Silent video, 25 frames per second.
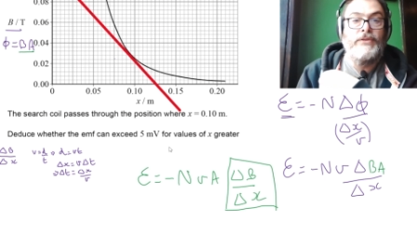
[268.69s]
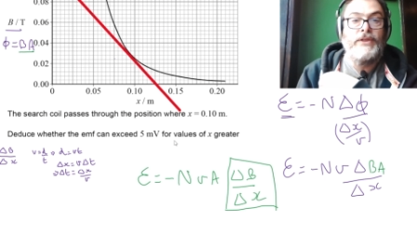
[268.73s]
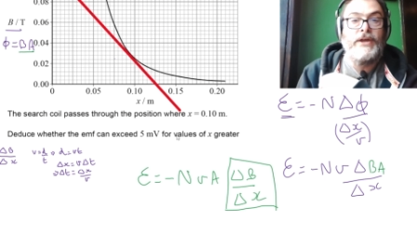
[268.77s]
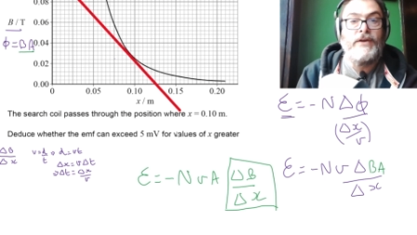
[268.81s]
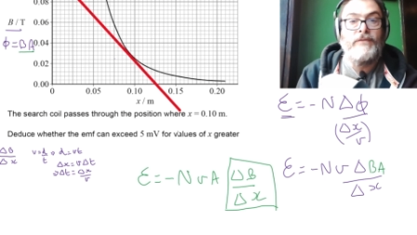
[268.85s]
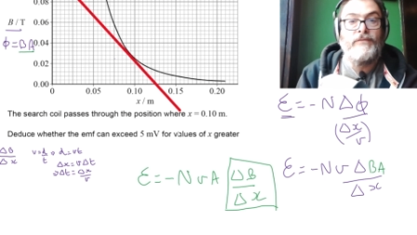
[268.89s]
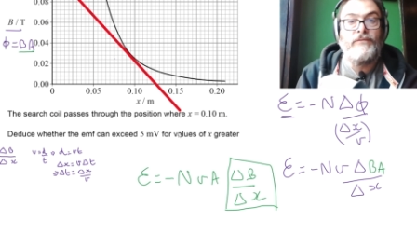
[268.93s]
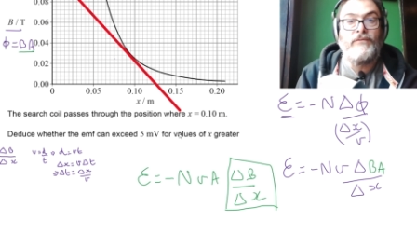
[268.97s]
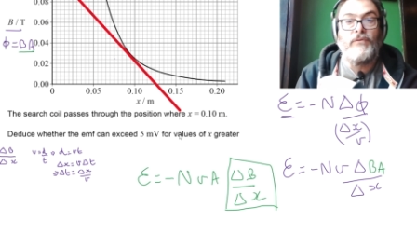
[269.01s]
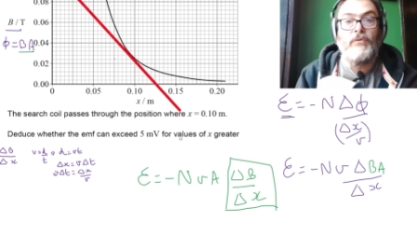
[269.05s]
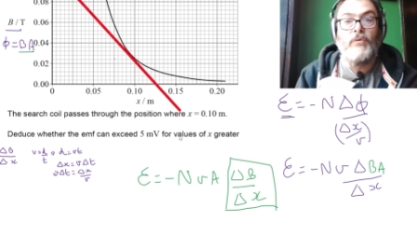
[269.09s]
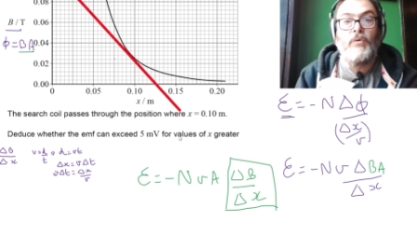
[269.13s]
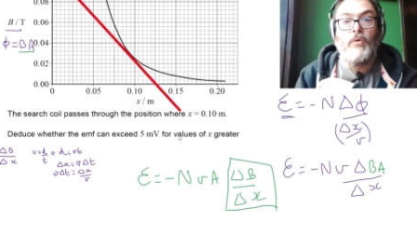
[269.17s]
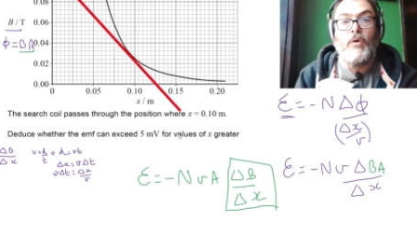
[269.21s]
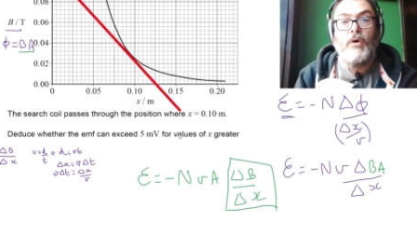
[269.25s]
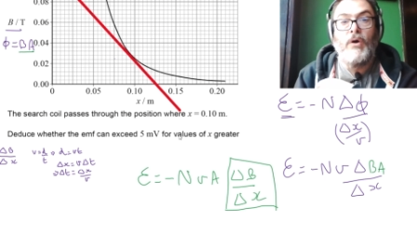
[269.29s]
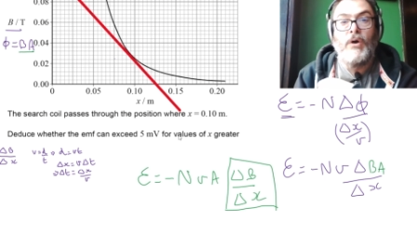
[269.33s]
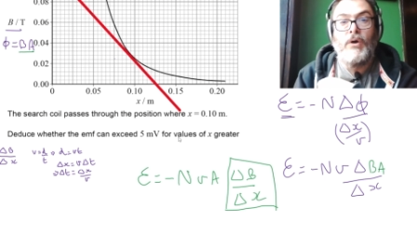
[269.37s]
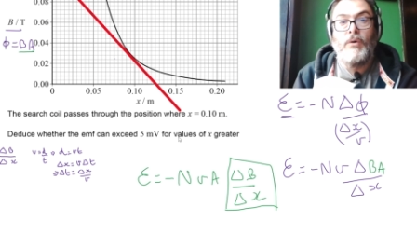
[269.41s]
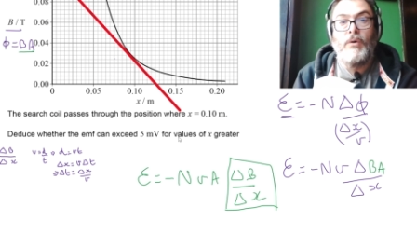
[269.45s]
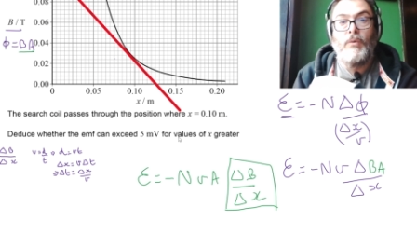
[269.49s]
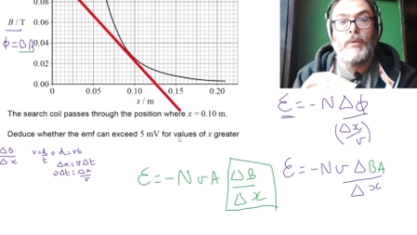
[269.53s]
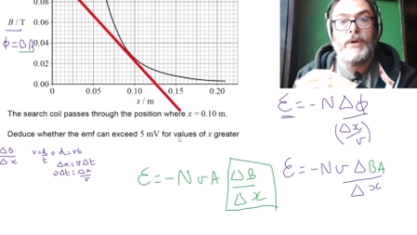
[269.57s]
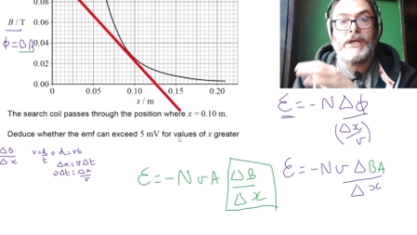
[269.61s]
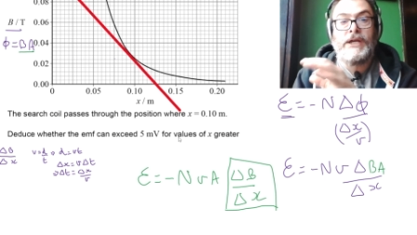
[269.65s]
Therefore,
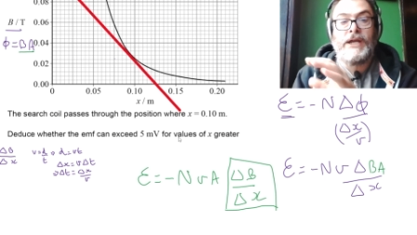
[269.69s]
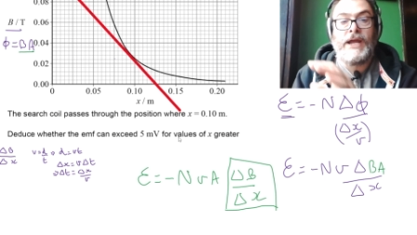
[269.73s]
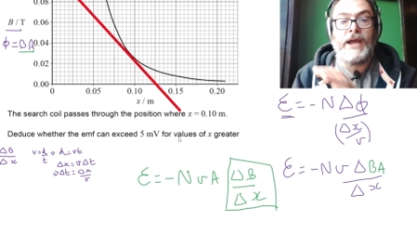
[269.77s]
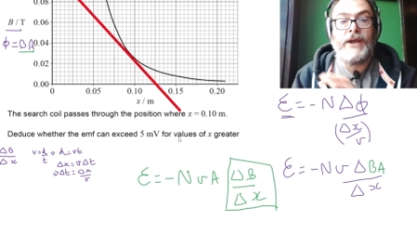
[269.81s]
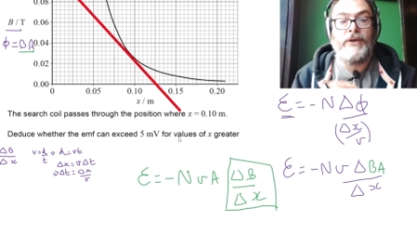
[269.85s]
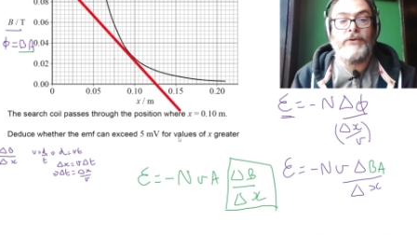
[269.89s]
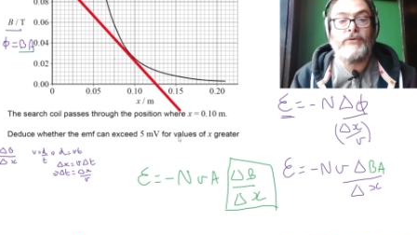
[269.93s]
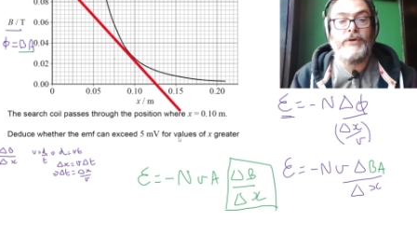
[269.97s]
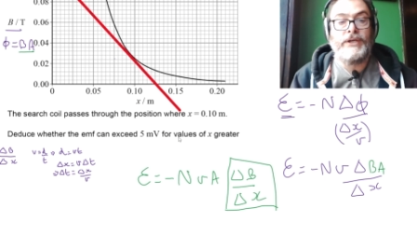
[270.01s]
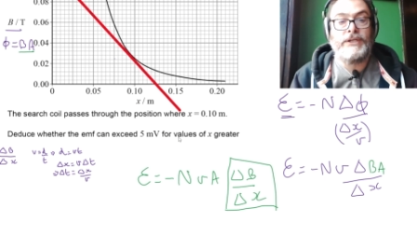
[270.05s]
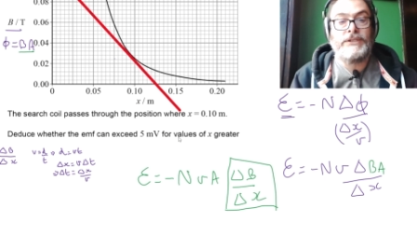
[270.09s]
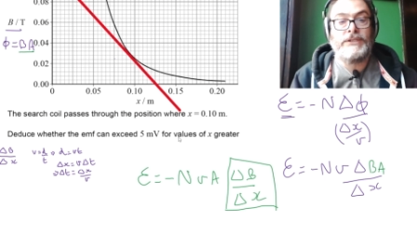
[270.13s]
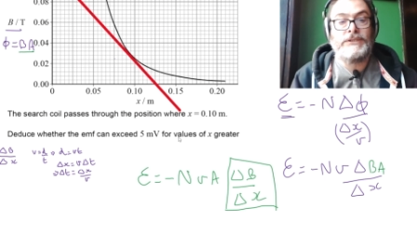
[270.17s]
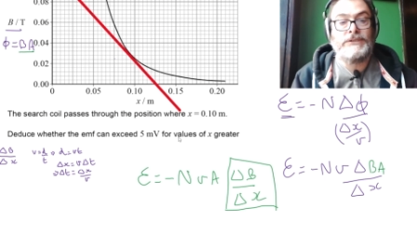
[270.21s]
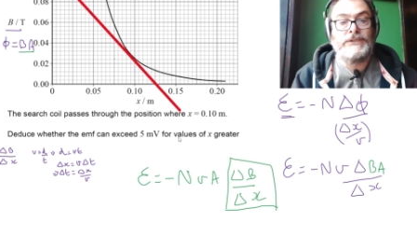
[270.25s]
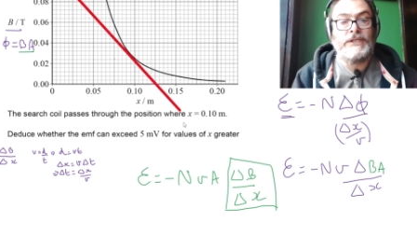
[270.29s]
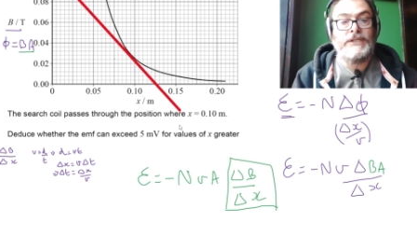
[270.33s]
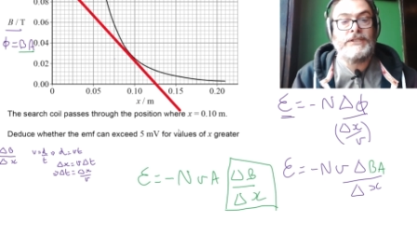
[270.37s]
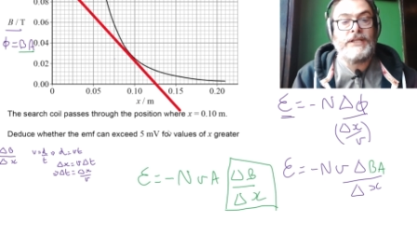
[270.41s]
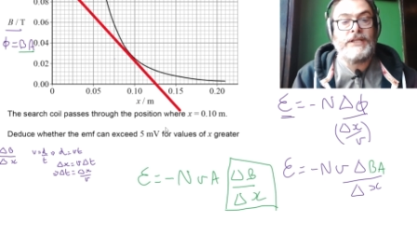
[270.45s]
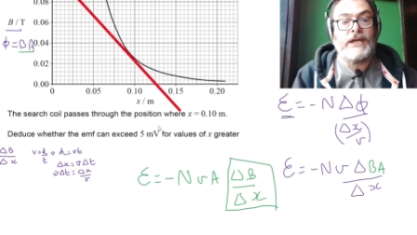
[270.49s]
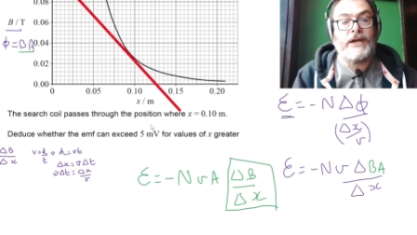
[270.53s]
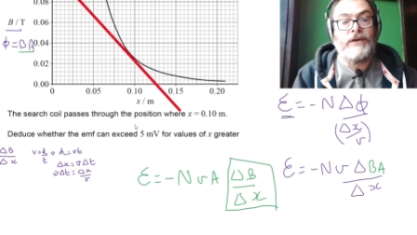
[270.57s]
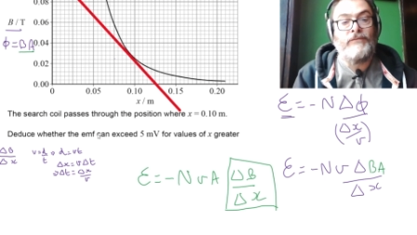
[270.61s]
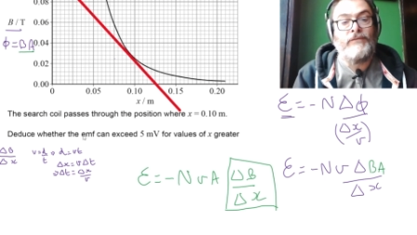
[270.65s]
we cannot
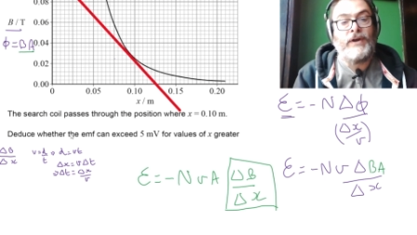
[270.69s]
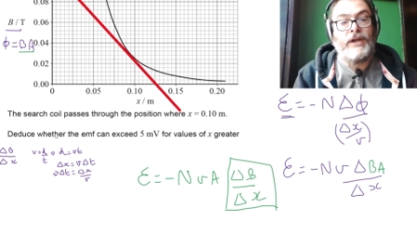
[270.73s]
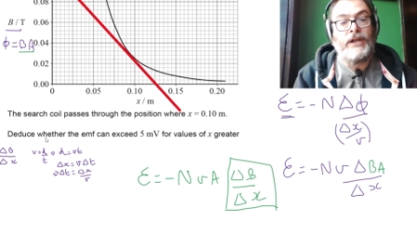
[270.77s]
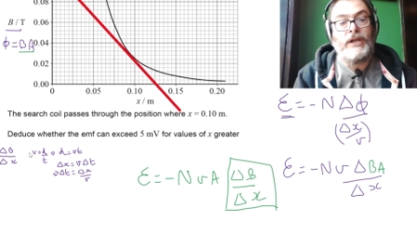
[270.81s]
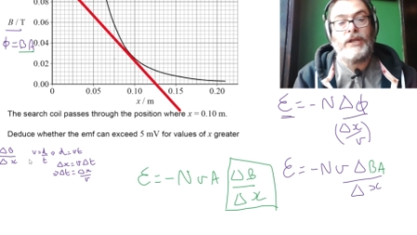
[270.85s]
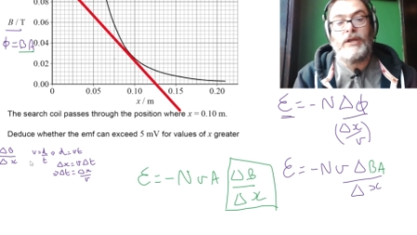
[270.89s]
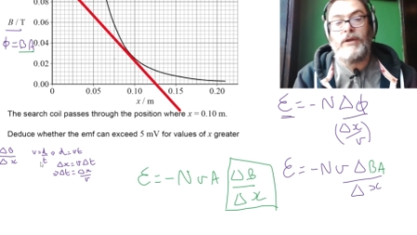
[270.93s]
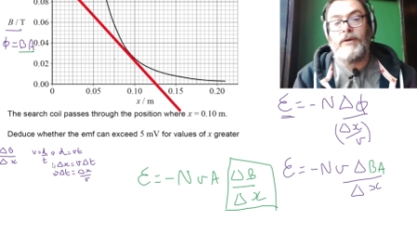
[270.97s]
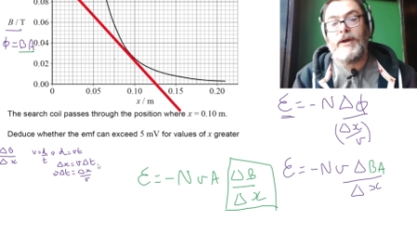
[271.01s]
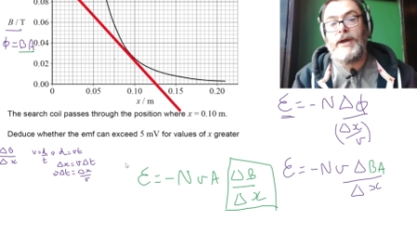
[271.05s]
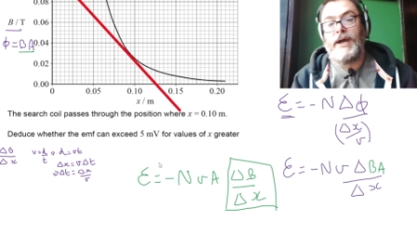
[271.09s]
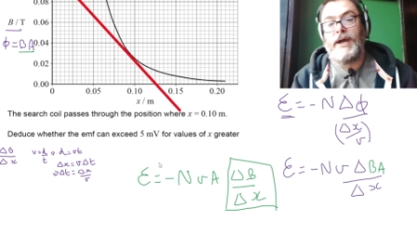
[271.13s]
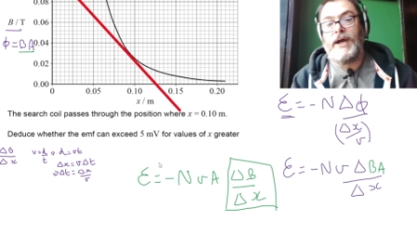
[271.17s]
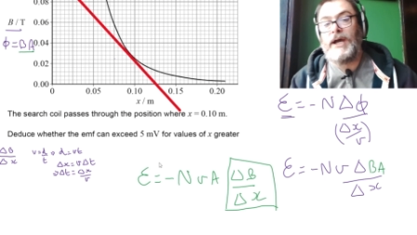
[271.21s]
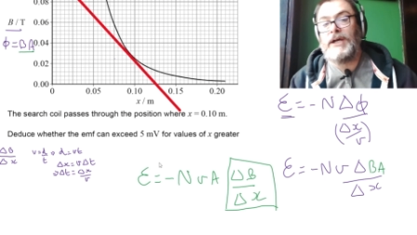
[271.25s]
exceed that value